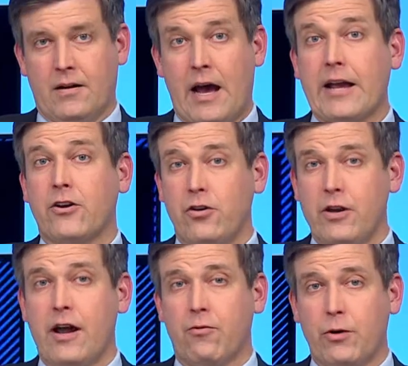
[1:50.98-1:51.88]
I could
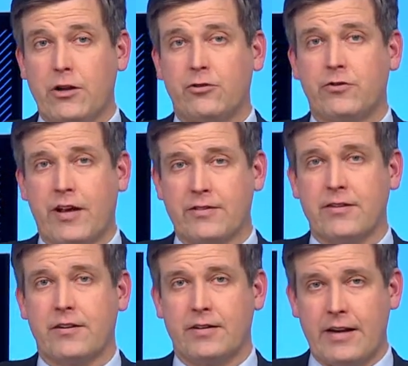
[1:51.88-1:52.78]
not reach
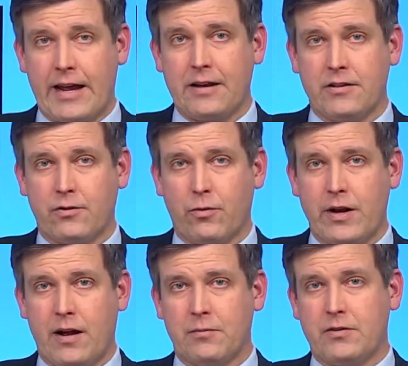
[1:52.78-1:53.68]
Cesena today.
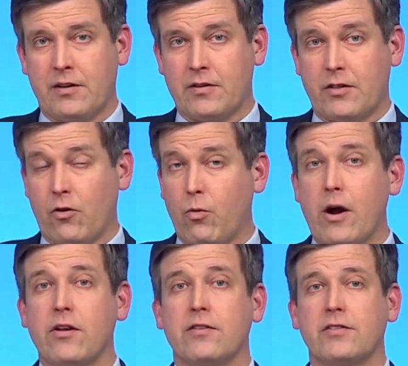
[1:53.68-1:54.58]
3M says that they're
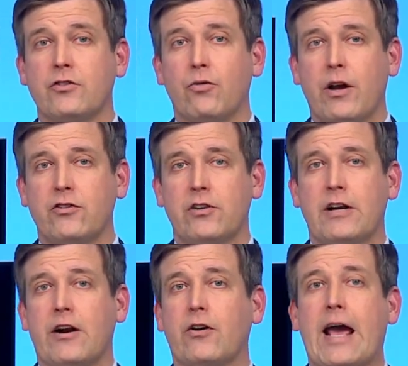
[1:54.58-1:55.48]
aware of the situation
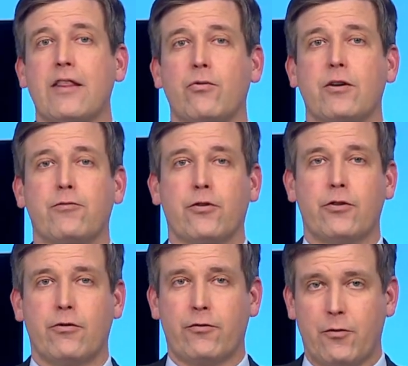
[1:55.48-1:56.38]
and are gathering
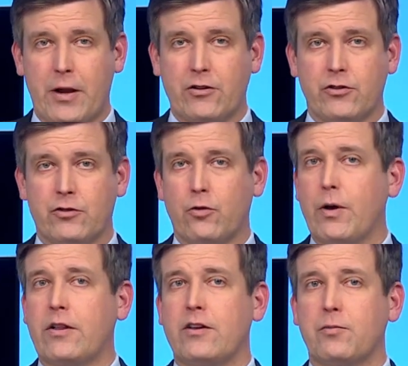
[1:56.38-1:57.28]
further information as
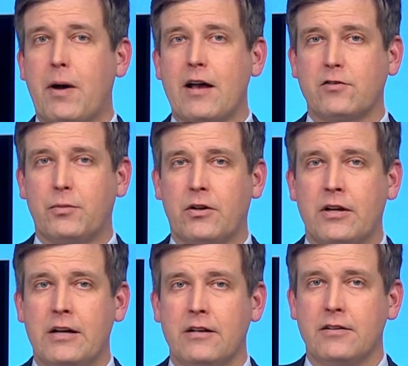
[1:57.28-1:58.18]
quickly as
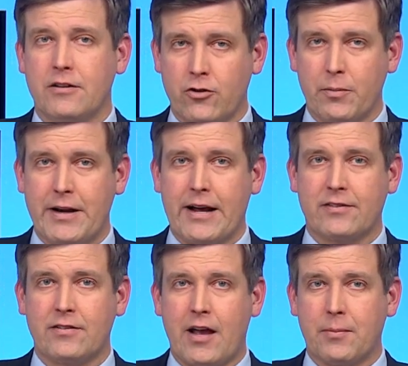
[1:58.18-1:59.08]
possible to determine next
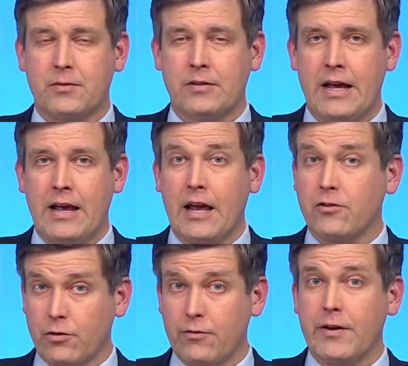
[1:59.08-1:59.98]
steps.
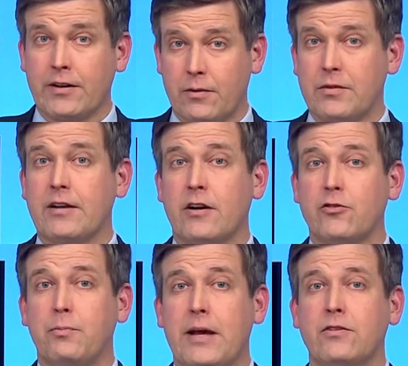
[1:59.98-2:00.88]
As for the victims, I
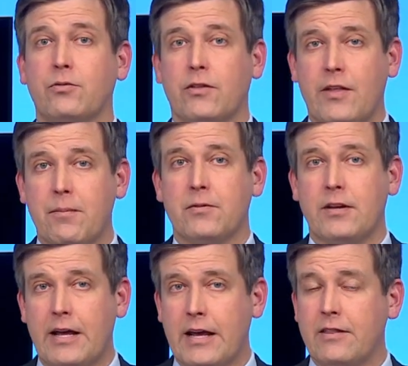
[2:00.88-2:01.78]
touched base with them today.